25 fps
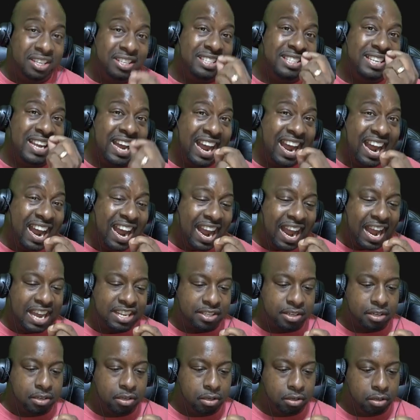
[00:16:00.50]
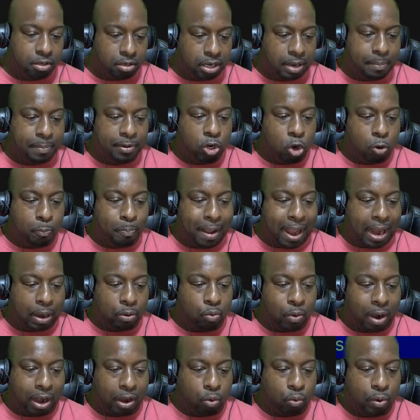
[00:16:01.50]
Tasks, let me go back
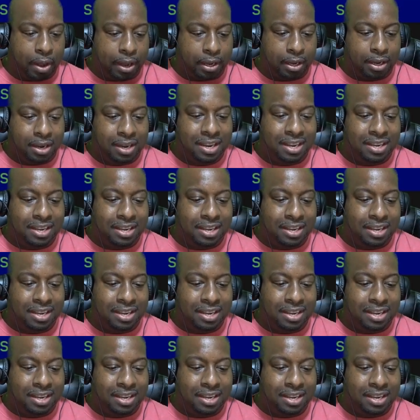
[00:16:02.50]
right quick.